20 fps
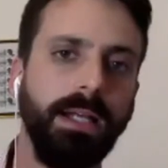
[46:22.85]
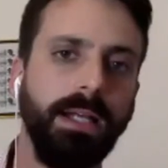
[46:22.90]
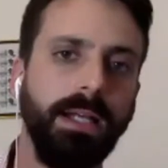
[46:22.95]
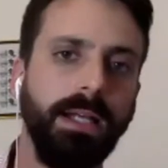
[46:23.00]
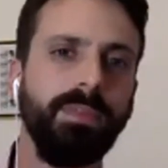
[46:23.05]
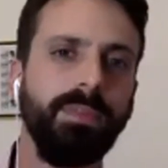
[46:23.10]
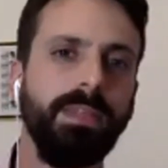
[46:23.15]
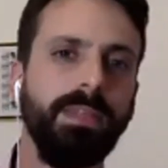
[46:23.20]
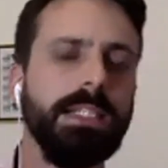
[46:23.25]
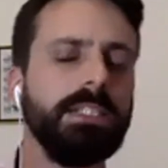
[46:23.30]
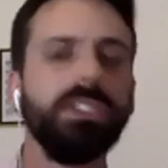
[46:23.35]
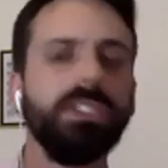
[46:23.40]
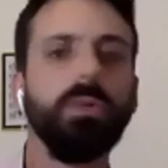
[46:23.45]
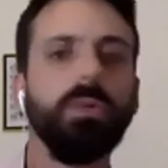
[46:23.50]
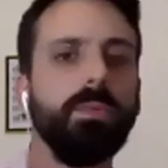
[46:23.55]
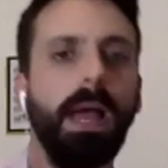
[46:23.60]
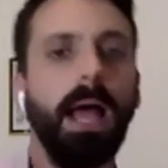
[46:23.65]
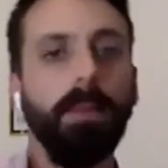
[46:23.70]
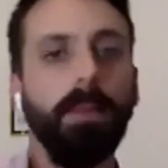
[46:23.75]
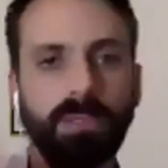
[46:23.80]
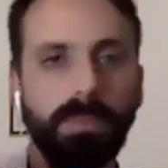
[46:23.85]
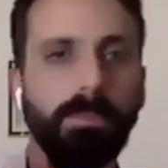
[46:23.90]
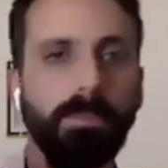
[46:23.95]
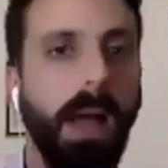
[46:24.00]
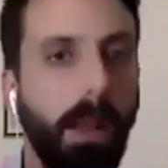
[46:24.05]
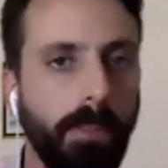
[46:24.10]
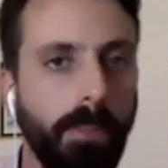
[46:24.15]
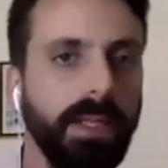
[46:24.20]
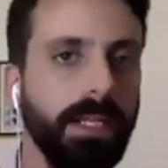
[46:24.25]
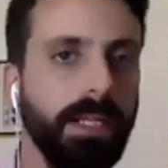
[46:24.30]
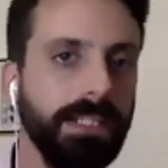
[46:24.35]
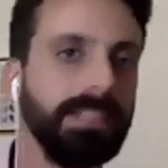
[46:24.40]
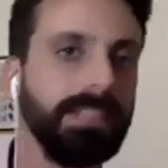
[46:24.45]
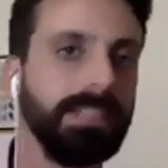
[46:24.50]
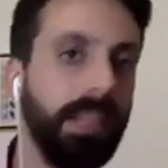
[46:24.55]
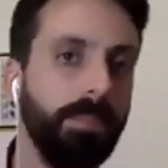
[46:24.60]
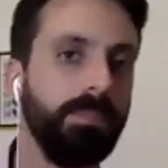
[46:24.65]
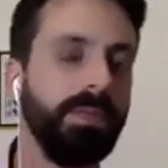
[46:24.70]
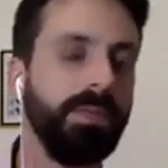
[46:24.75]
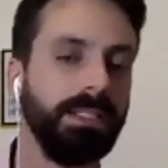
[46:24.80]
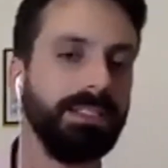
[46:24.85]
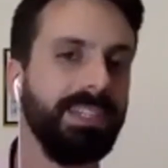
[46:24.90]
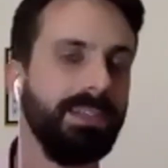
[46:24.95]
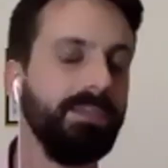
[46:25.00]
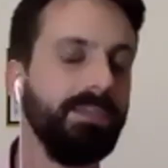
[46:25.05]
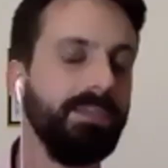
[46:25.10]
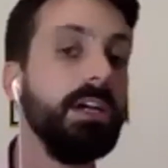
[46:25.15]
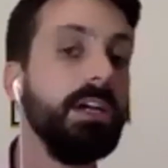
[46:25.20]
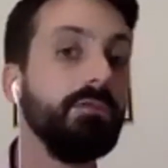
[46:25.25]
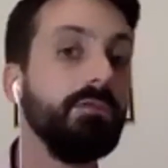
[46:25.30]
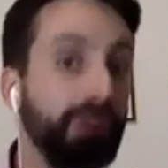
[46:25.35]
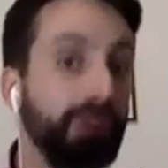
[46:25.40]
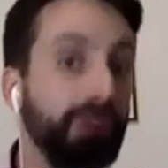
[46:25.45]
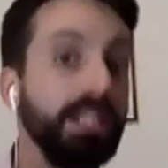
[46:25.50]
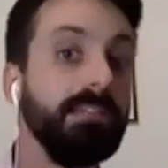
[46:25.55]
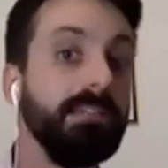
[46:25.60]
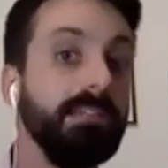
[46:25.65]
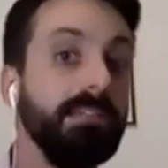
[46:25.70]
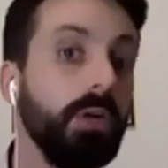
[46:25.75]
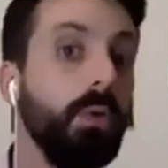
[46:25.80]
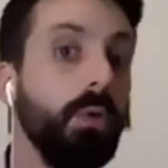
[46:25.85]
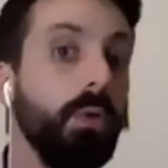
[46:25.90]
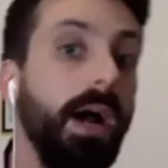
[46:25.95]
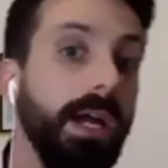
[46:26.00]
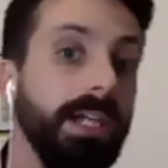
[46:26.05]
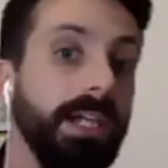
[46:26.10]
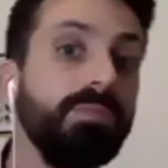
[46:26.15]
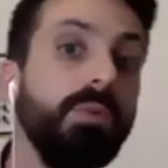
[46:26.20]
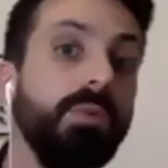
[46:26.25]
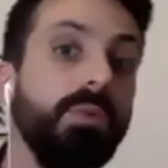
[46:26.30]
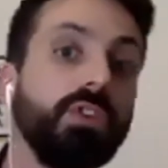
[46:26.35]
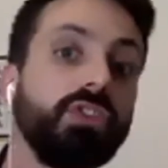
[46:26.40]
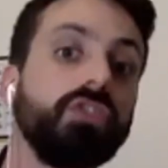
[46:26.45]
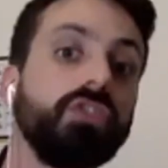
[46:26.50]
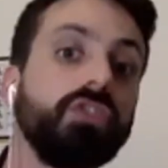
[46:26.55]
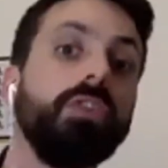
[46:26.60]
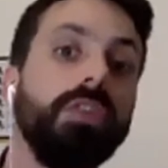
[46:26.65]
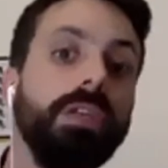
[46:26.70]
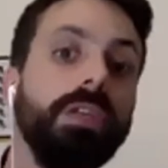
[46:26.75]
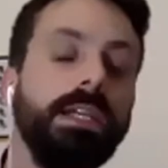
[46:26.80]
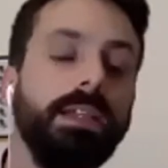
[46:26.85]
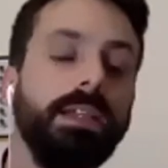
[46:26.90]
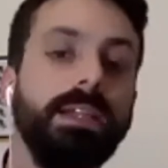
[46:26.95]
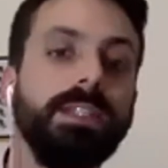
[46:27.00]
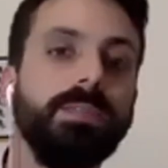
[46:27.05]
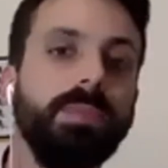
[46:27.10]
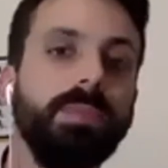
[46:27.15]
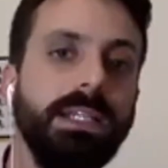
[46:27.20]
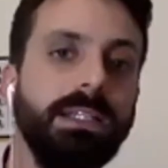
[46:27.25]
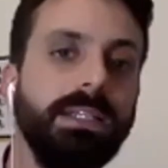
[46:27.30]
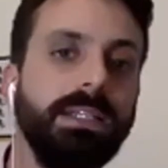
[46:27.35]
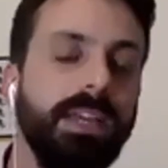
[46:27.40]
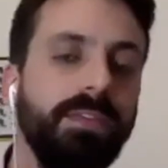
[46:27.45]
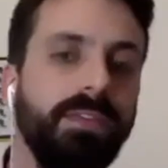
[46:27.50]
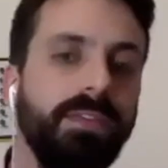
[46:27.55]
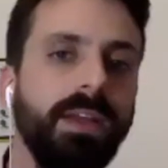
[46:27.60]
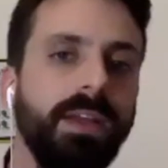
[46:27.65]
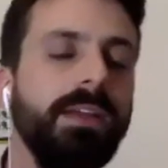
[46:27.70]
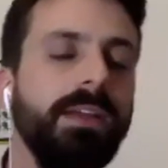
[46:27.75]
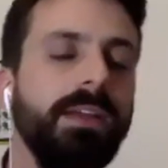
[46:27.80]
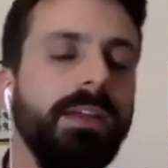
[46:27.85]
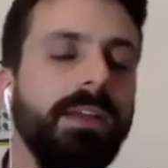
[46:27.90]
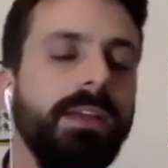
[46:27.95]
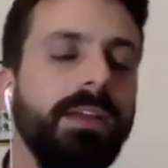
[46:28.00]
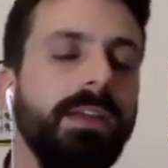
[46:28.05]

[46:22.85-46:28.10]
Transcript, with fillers: It leads to perhaps a public acceptance that really requires more scrutiny than it's being given.